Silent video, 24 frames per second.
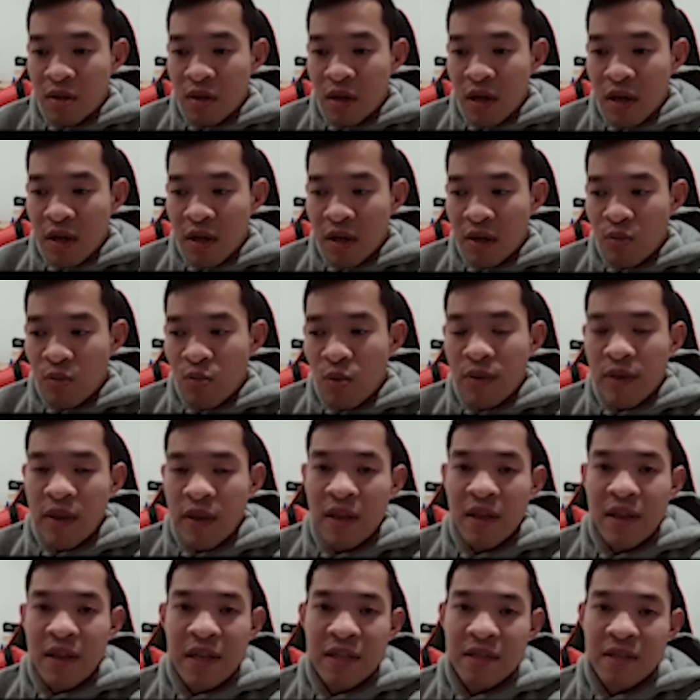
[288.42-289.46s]
one thing
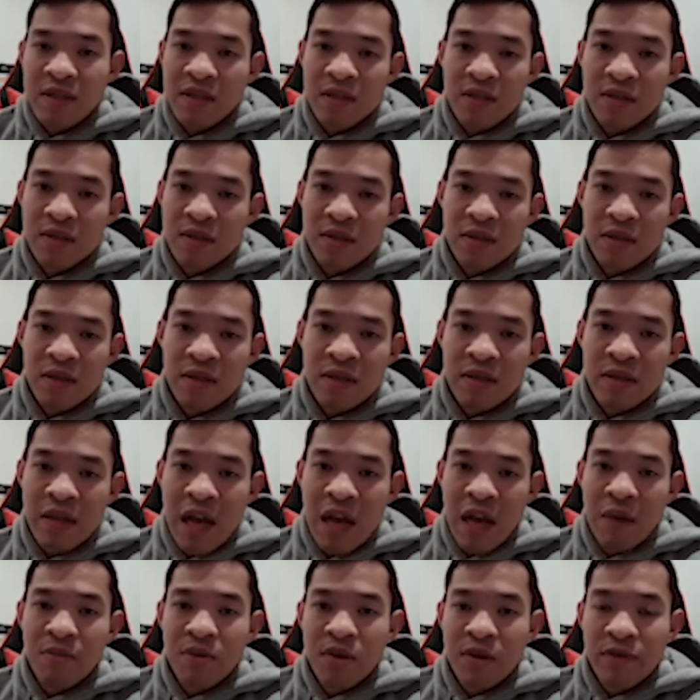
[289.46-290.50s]
that this
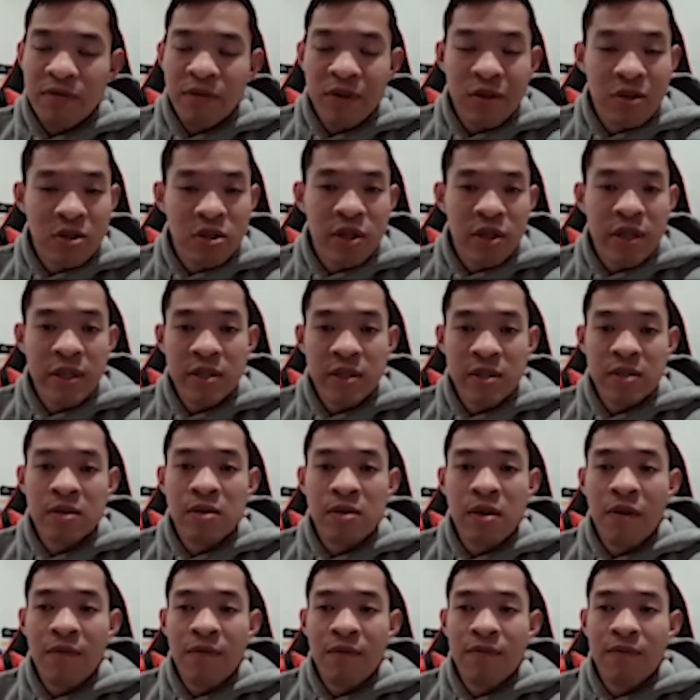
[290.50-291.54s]
game differentiates
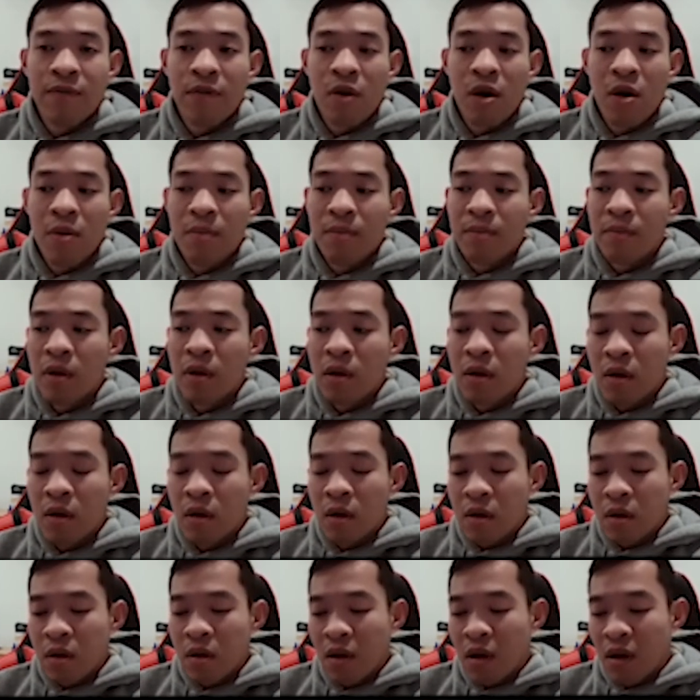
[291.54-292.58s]
itself from
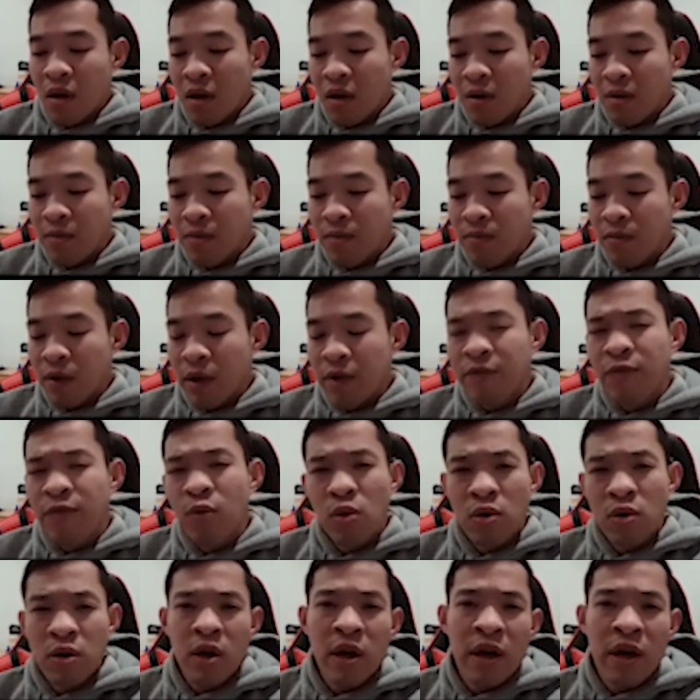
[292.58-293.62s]
like
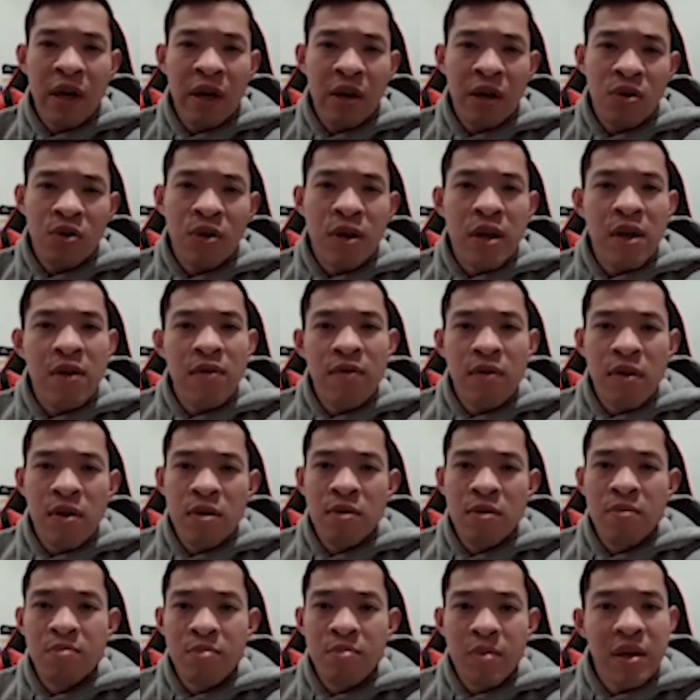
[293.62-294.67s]
Fortnite or any of the other
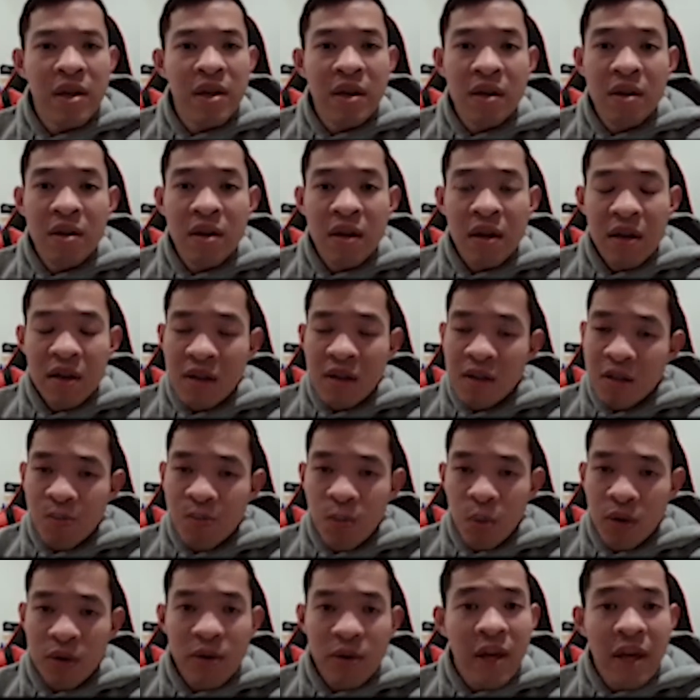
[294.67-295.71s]
big
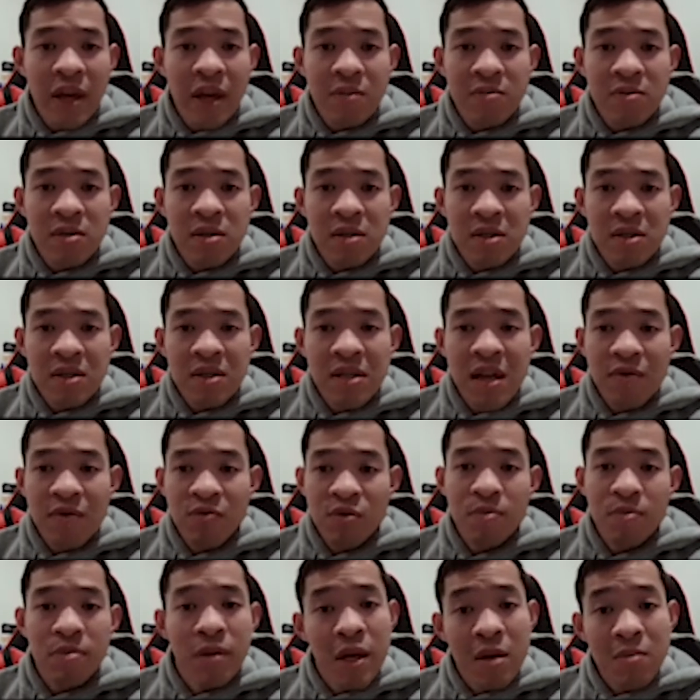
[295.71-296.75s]
esport games is that
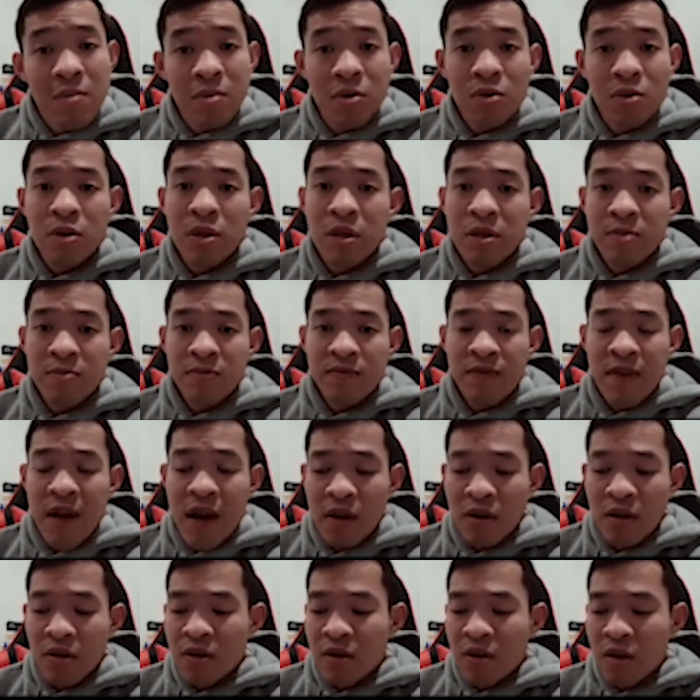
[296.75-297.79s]
replayability
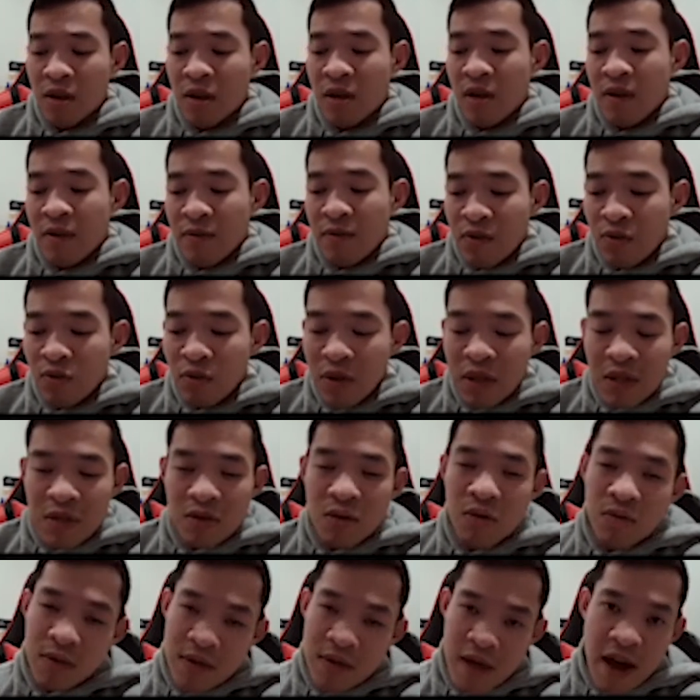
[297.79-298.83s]
factor. You only get 2
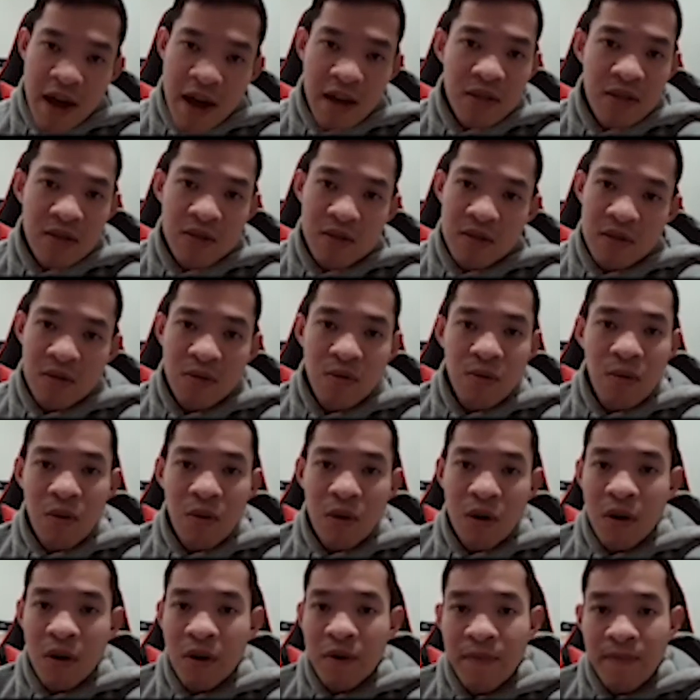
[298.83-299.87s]
attacks in the
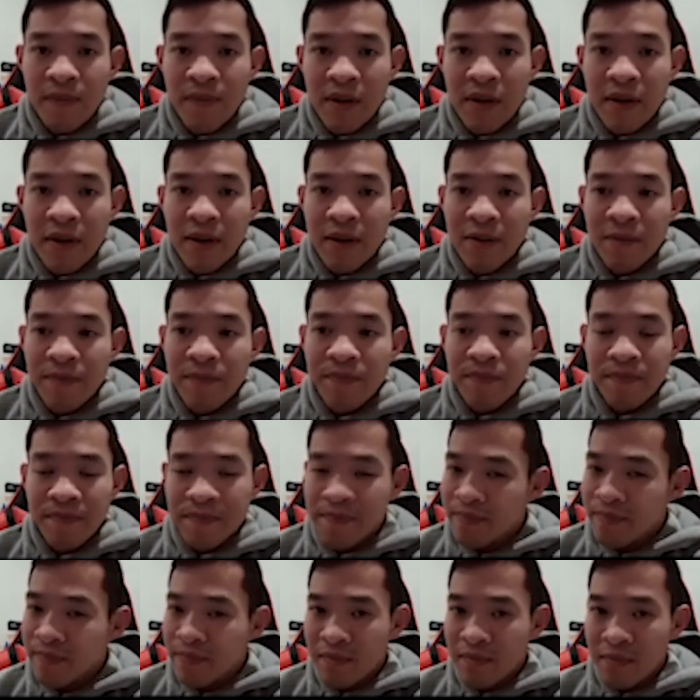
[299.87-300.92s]
war, and
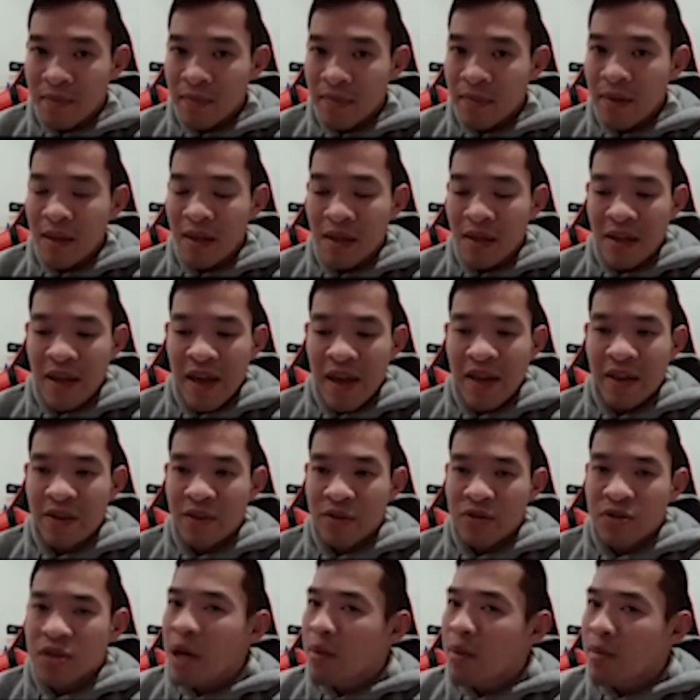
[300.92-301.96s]
there's
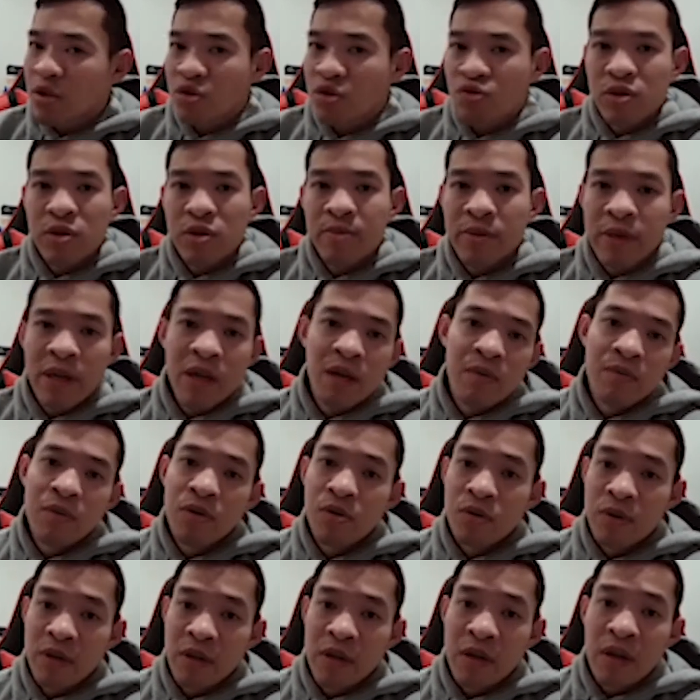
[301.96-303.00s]
not much
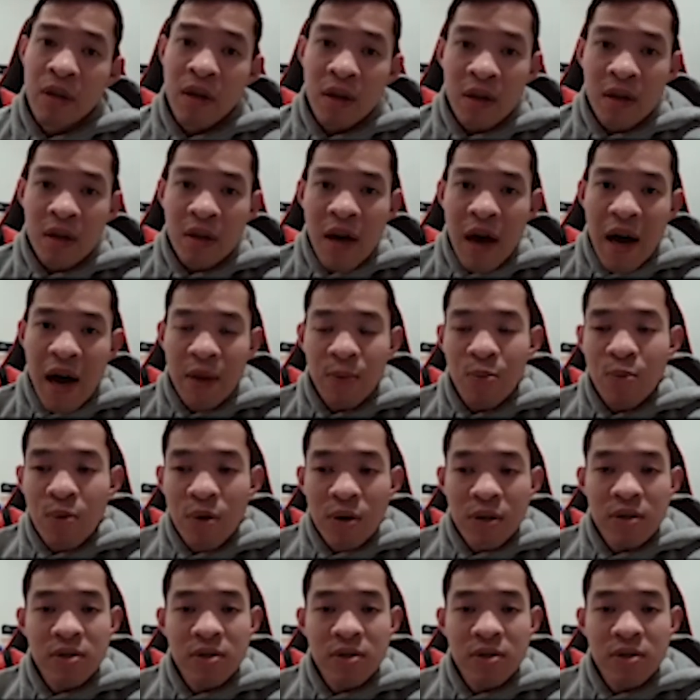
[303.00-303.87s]
replayability. I want to